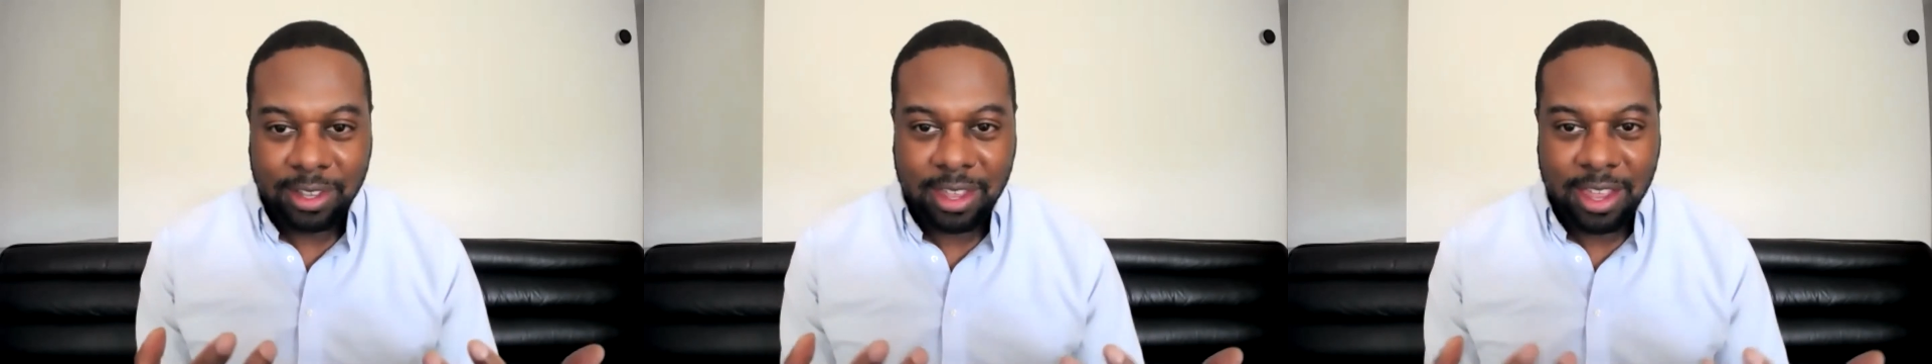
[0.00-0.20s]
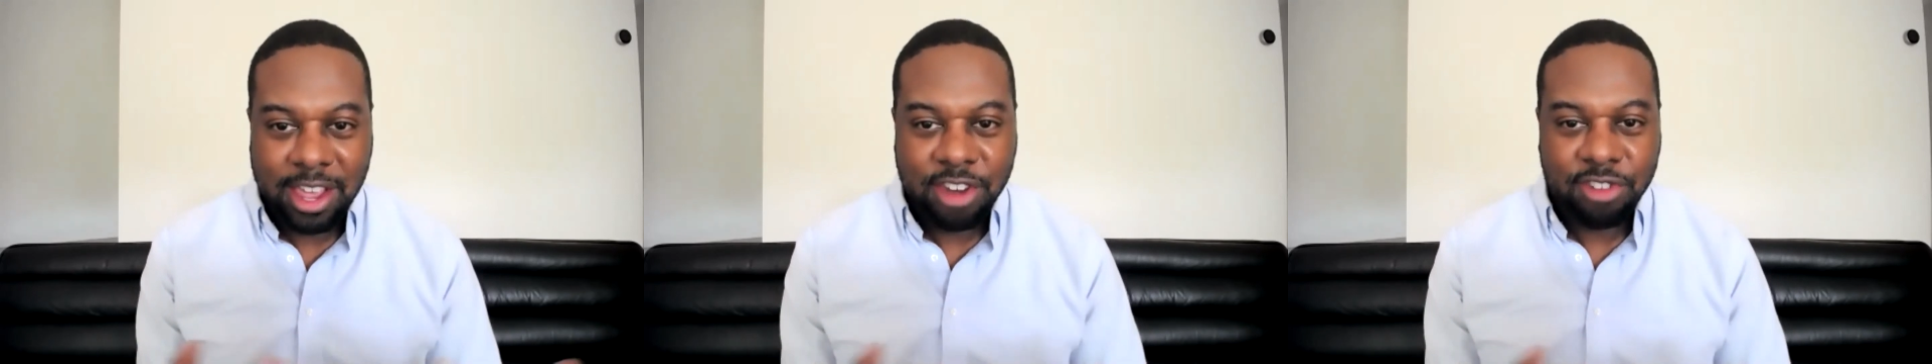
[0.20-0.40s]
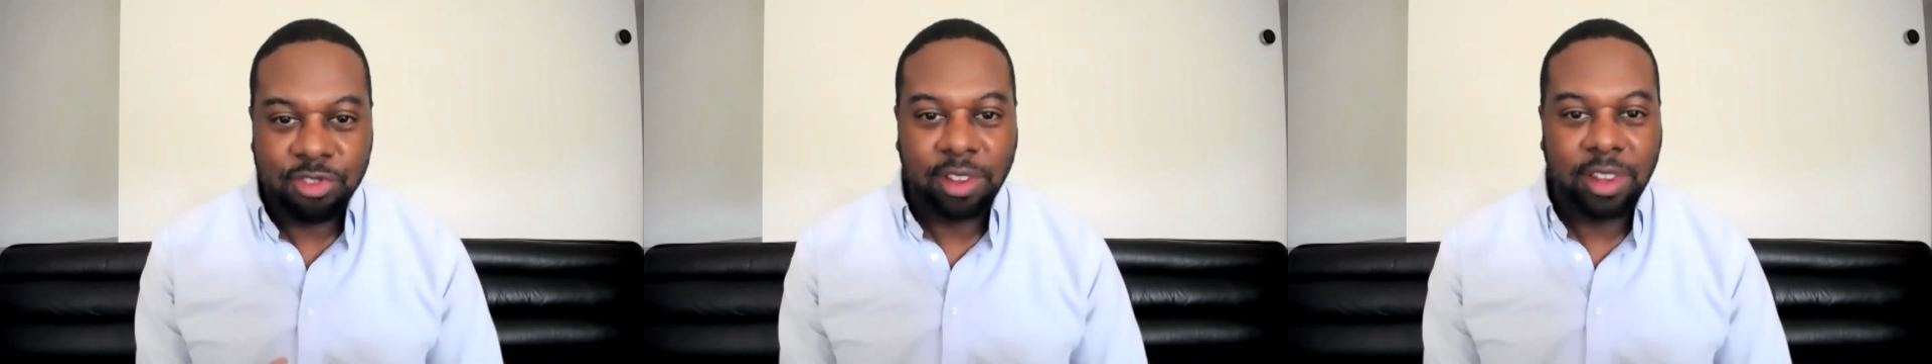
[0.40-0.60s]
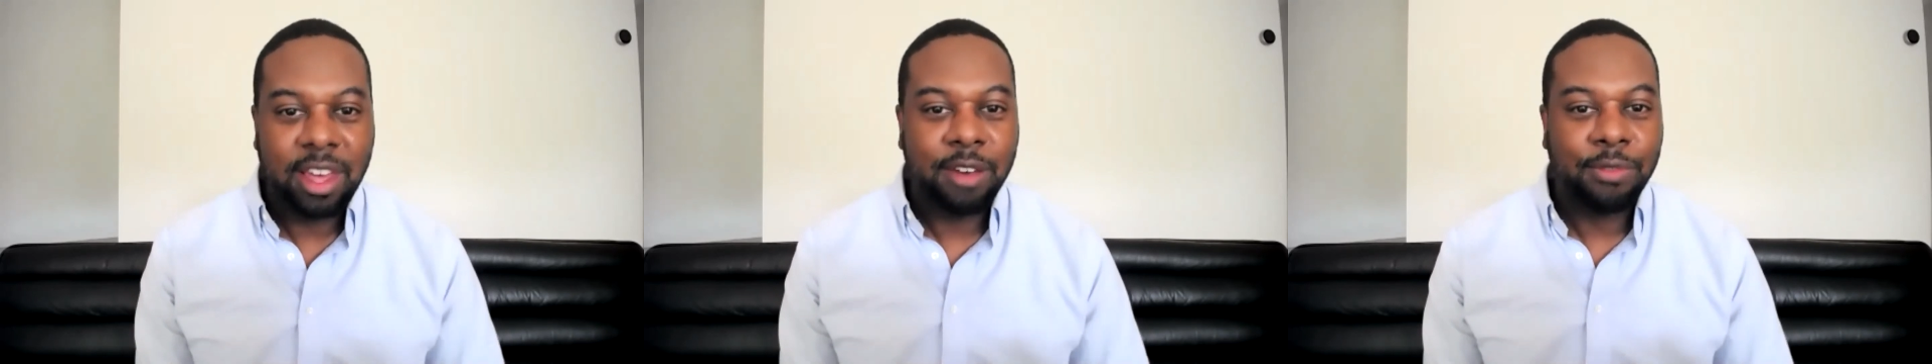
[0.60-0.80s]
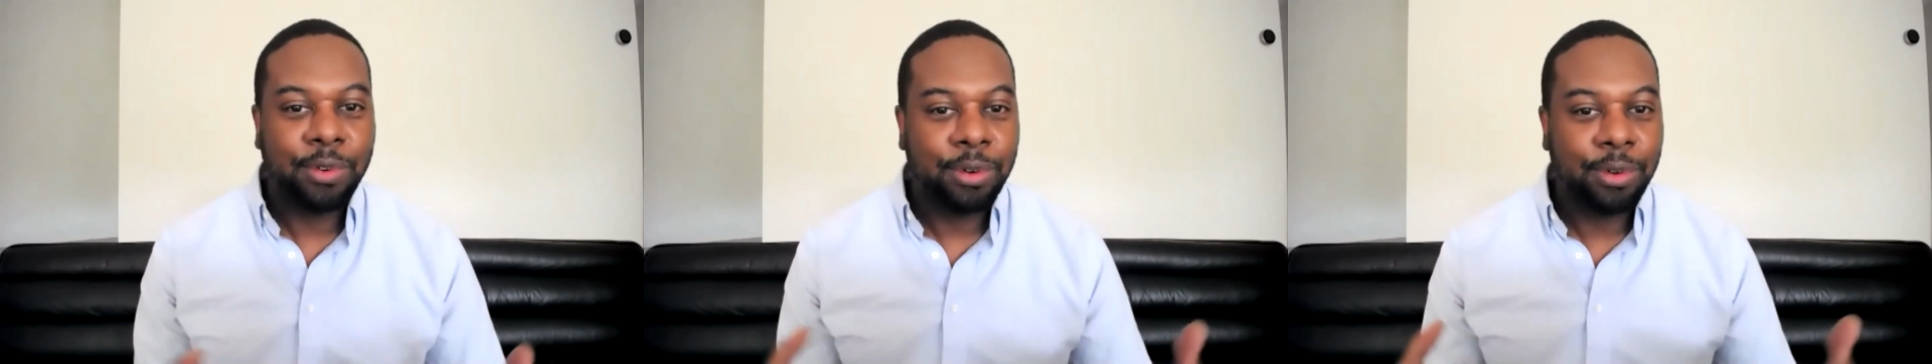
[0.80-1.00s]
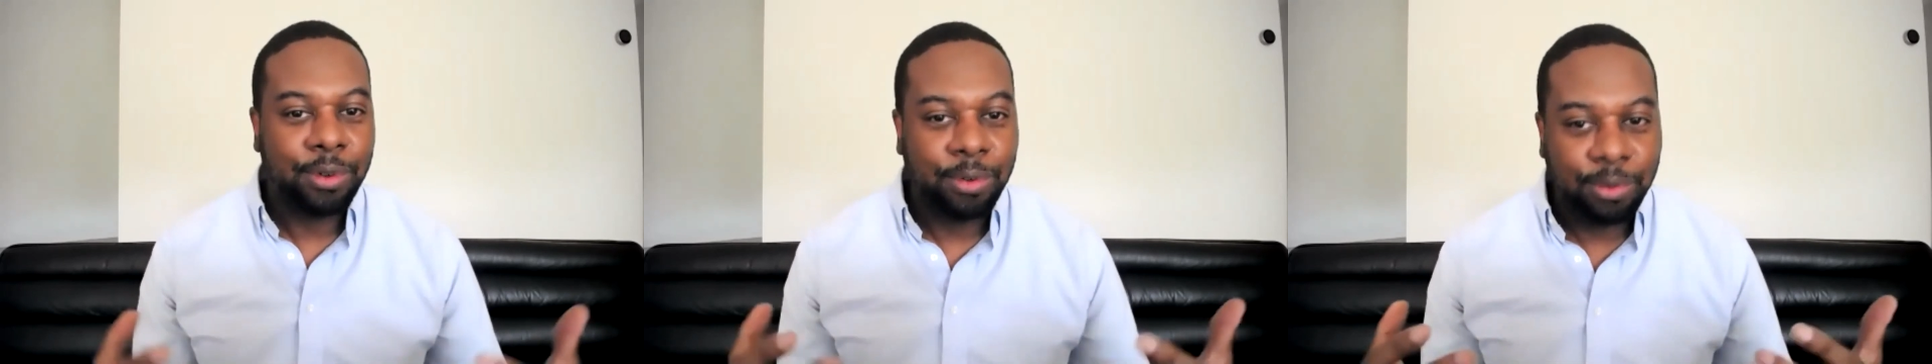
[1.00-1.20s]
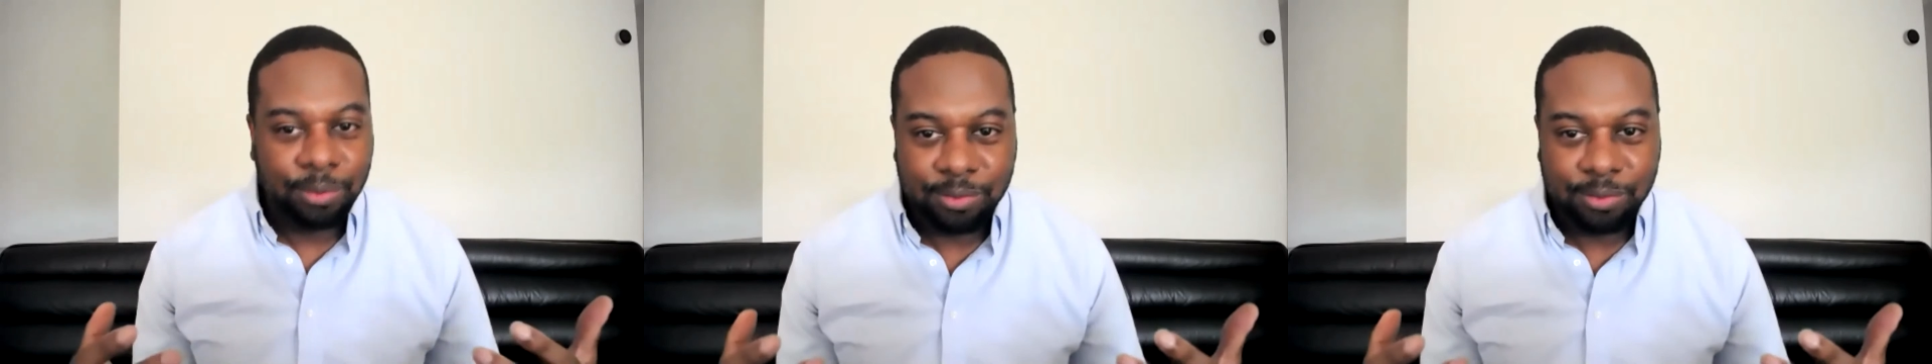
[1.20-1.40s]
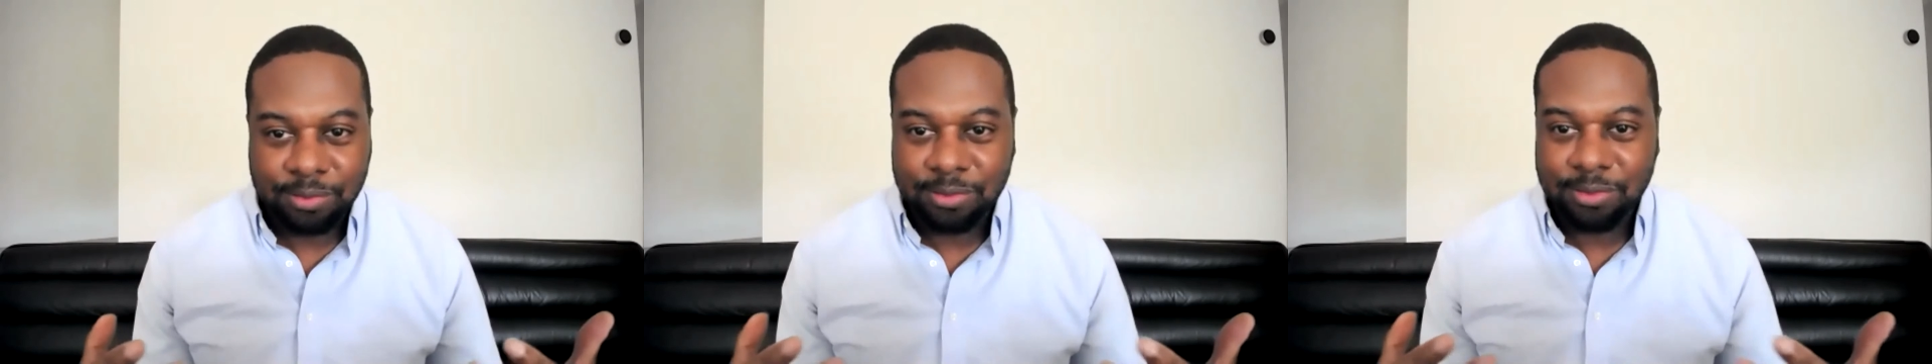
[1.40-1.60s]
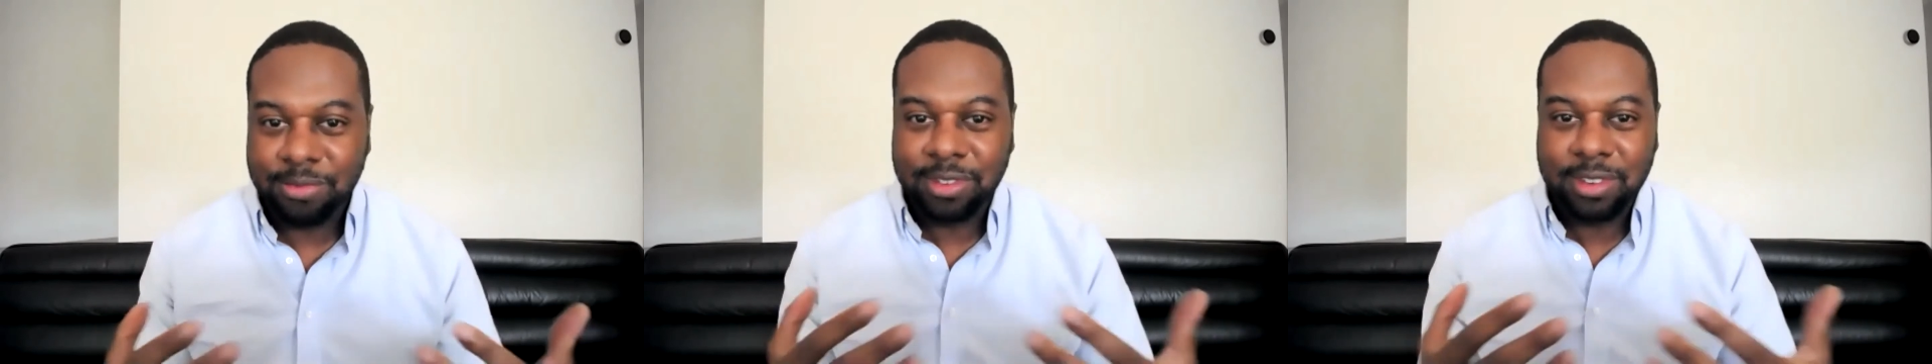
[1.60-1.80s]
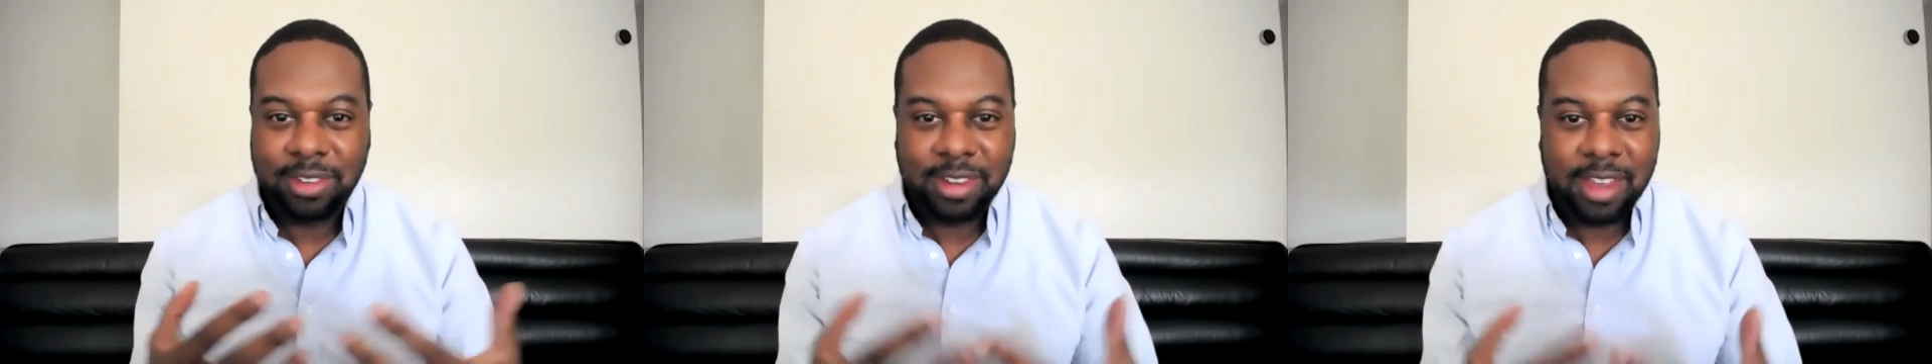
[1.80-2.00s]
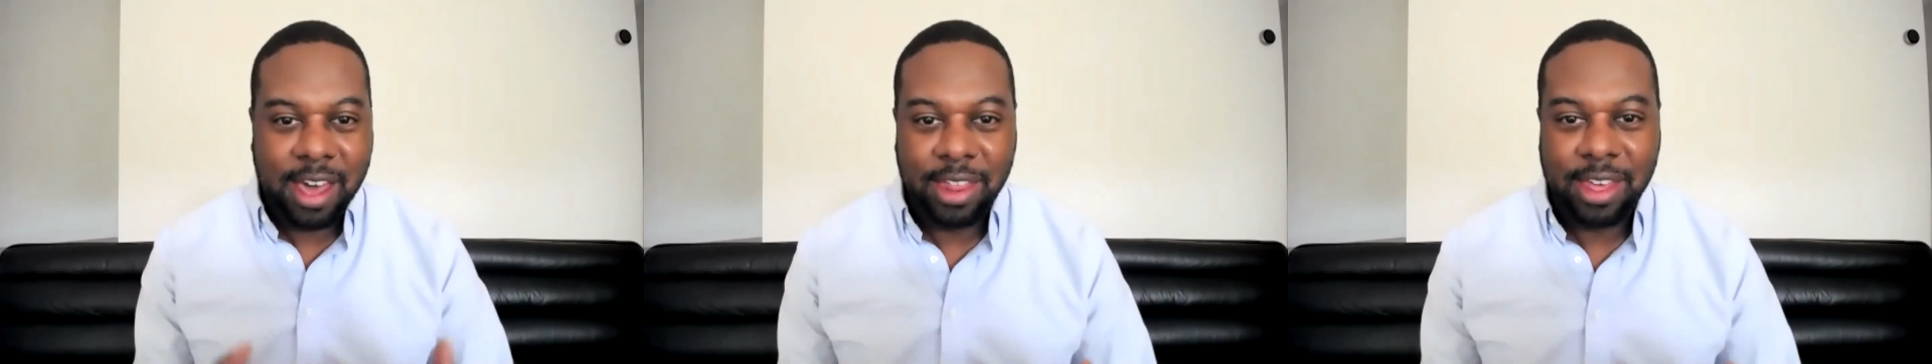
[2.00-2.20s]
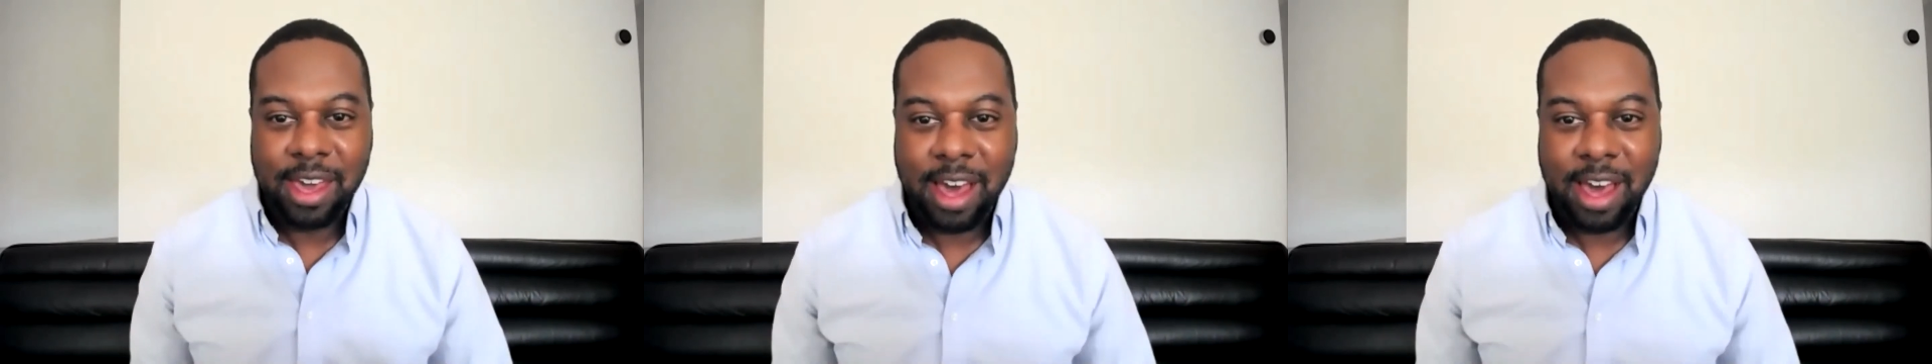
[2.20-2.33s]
entry-level talent